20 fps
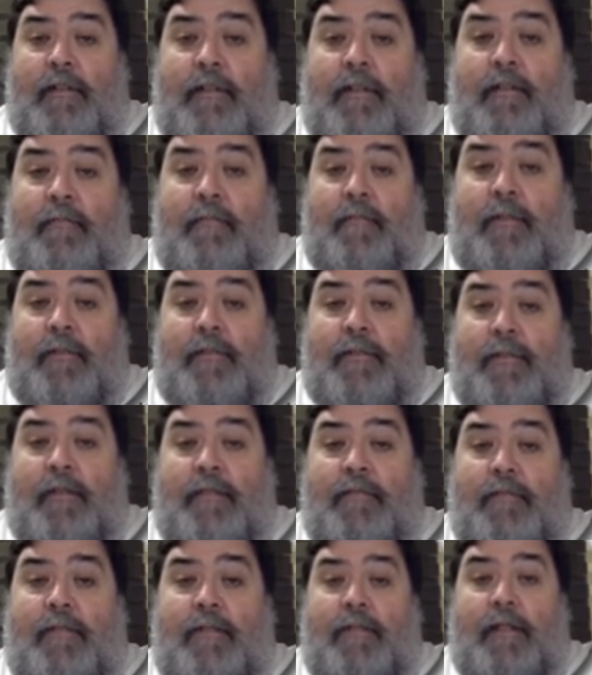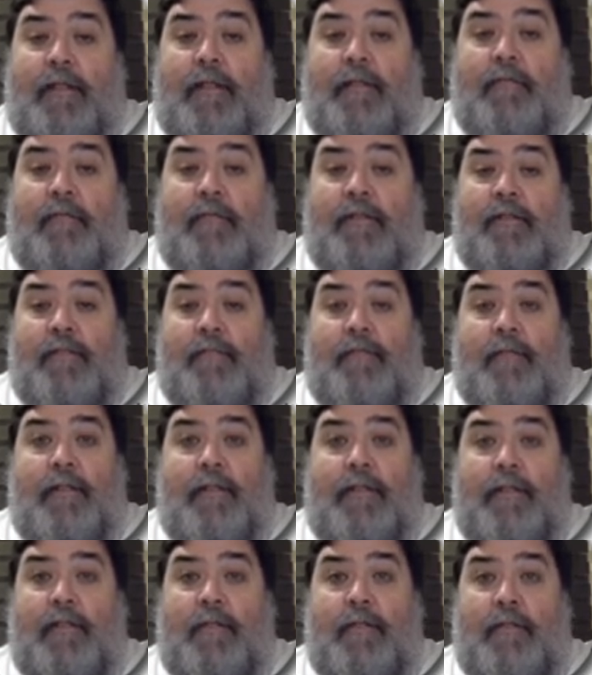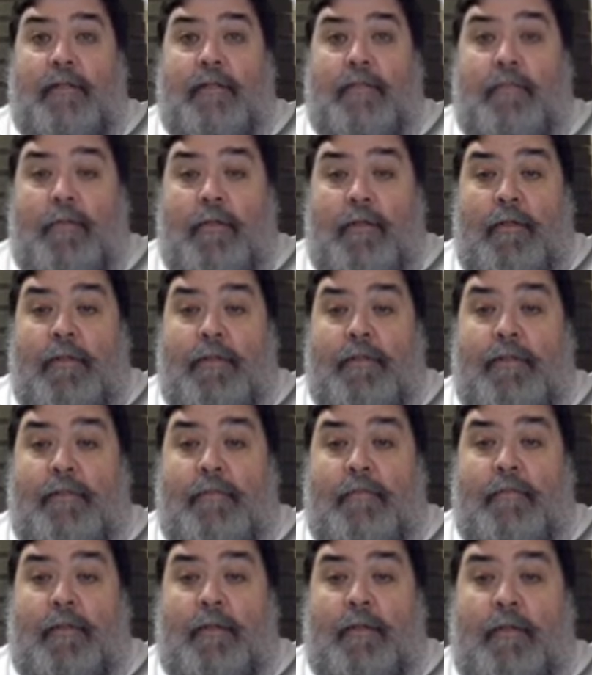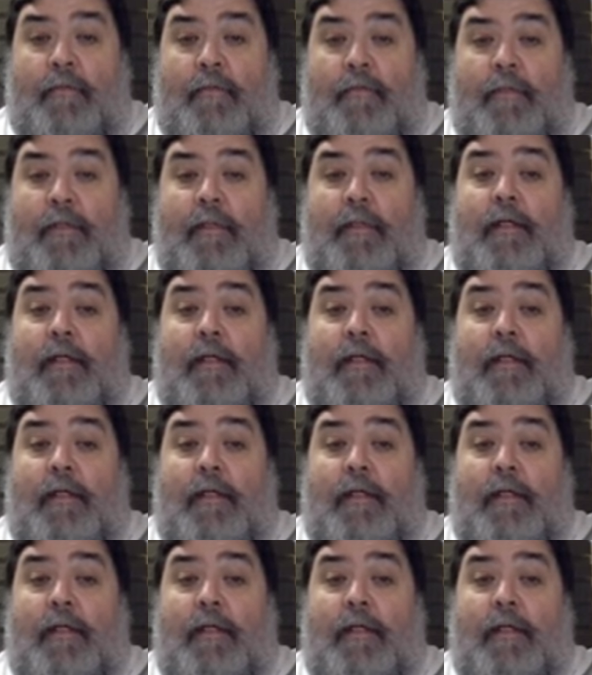and most definitely underestimating how much work is involved